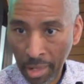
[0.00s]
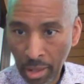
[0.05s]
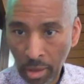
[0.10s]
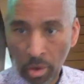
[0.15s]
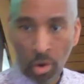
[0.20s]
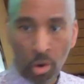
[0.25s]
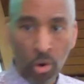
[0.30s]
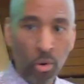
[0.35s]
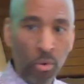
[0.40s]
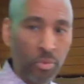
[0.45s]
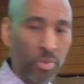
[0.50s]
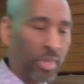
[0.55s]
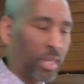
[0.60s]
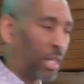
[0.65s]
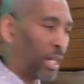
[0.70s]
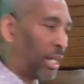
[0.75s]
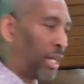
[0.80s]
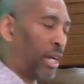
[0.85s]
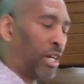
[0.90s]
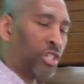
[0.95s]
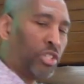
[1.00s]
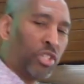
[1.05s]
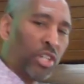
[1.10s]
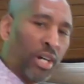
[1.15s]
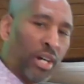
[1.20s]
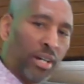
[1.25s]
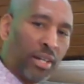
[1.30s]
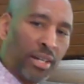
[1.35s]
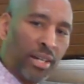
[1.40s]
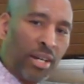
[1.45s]
Oh, the
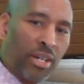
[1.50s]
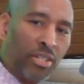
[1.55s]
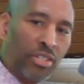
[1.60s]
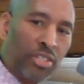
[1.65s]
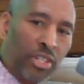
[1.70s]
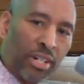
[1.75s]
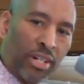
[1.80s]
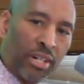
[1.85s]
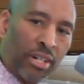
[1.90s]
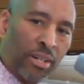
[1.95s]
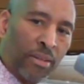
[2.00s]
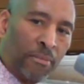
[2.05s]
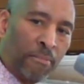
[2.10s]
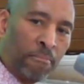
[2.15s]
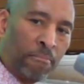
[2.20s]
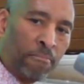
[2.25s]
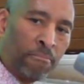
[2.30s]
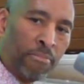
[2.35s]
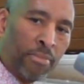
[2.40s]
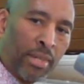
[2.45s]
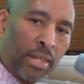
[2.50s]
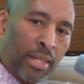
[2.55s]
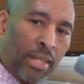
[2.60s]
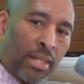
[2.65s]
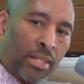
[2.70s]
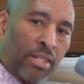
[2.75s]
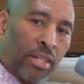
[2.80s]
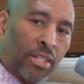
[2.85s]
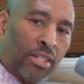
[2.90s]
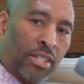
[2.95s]
Isha Isha
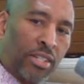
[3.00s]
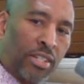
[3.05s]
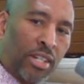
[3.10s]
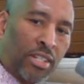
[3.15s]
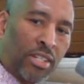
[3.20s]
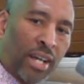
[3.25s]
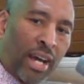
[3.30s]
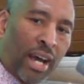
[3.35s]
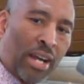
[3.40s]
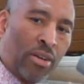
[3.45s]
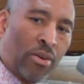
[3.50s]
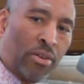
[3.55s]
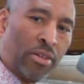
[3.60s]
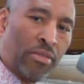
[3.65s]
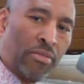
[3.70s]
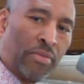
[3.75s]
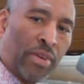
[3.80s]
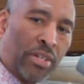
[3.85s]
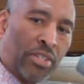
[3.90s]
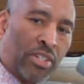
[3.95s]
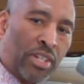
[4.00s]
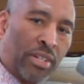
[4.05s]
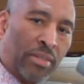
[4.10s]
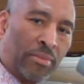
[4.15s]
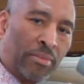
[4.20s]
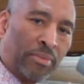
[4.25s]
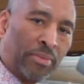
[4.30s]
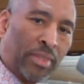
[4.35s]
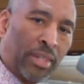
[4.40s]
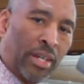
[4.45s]
66th Annual
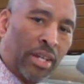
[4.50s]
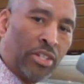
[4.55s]
Convention.